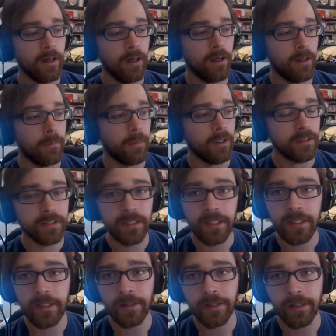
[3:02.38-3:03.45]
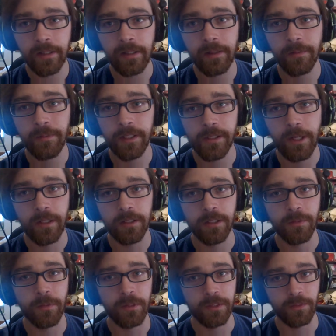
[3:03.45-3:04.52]
I'll see if that changes
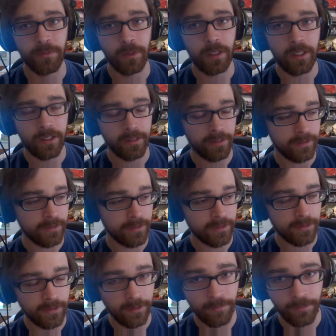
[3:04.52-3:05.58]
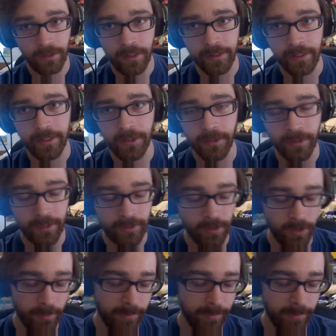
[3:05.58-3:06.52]
for this vlog because the vlog yesterday took